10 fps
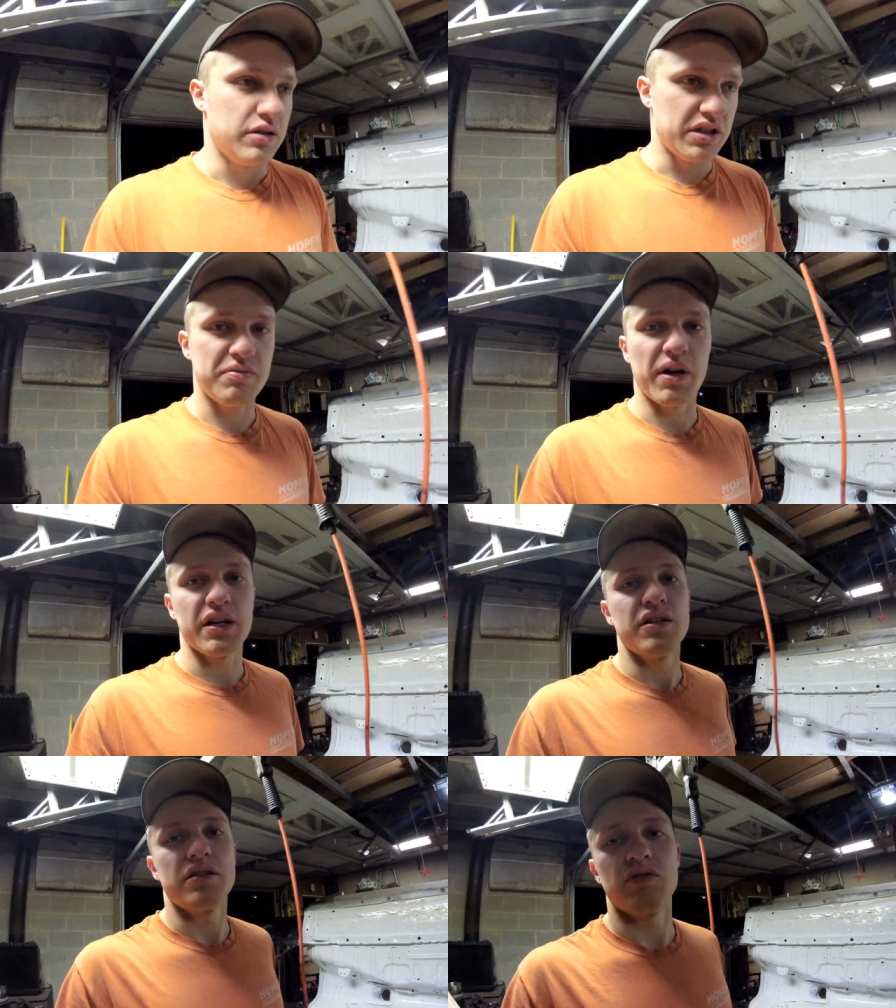
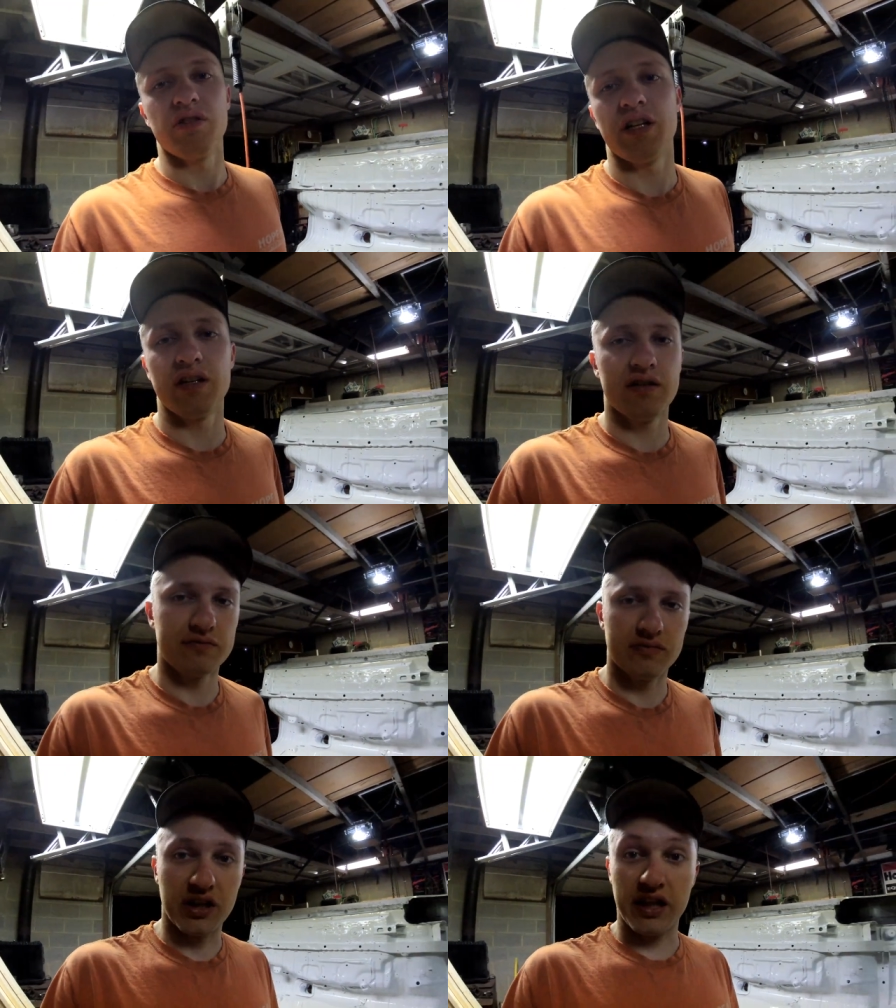inspected, cleaned,
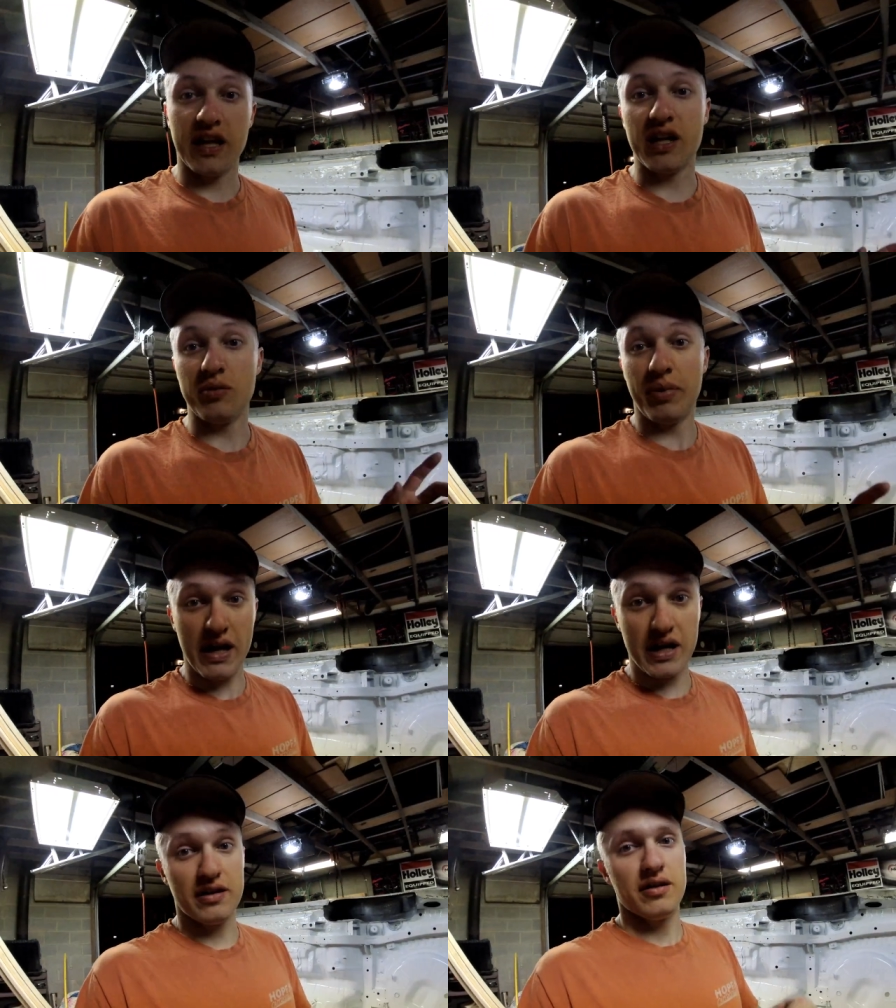again,
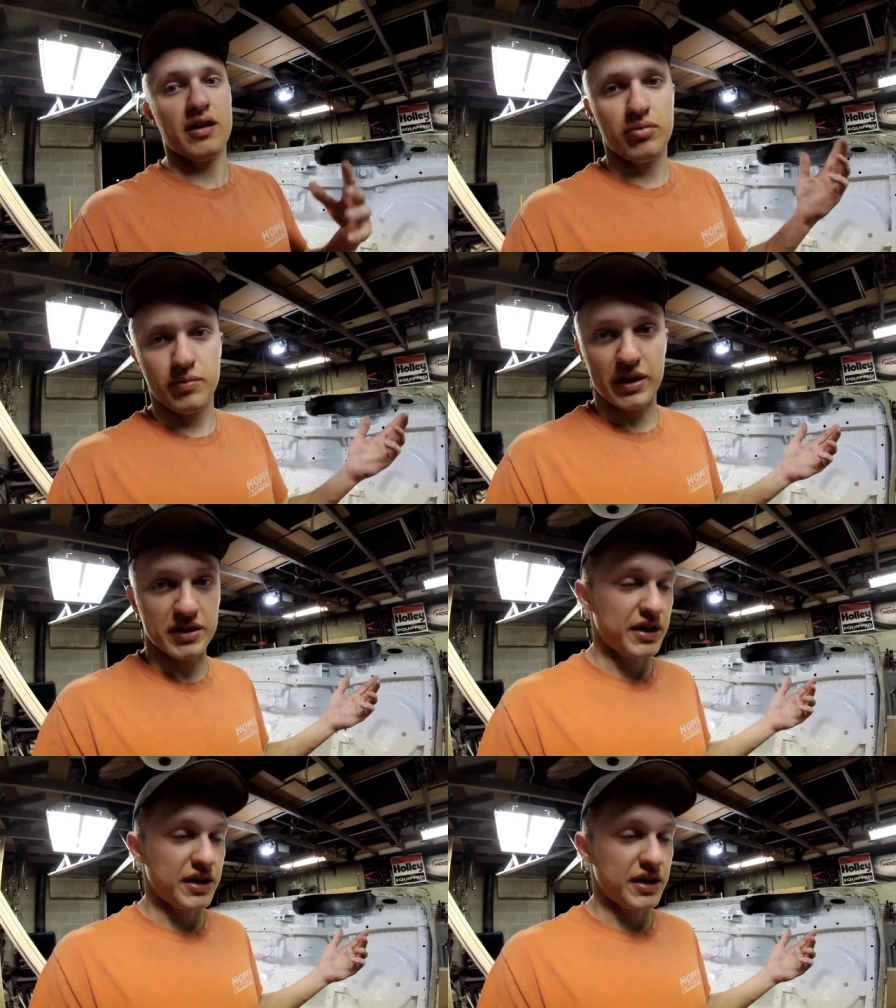painted, and put back